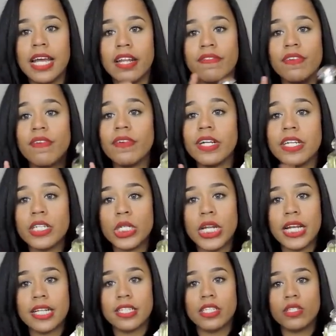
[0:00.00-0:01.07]
and if you ever get a
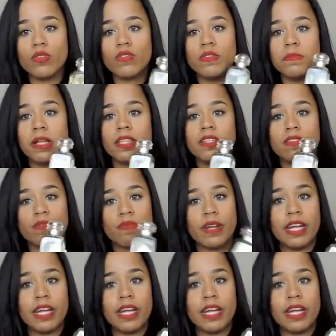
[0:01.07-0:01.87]
chance to smell this